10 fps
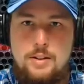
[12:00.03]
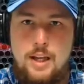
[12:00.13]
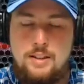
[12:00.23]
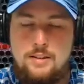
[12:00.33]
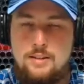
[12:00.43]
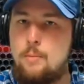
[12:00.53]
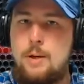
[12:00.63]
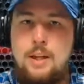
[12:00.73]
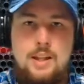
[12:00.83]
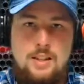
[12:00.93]
and so
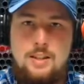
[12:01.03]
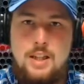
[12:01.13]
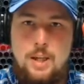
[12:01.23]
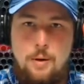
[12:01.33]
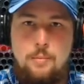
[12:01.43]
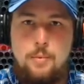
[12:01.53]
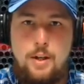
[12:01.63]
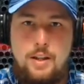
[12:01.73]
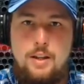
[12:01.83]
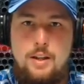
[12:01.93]
many things to keep up
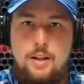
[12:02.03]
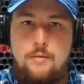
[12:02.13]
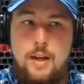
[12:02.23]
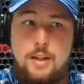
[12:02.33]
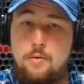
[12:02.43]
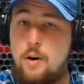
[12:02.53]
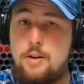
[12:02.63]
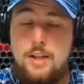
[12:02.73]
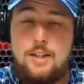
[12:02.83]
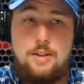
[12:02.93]
with and so
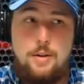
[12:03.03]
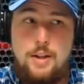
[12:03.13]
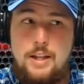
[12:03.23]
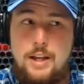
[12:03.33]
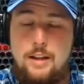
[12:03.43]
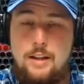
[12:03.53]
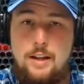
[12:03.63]
far as I can tell, they did.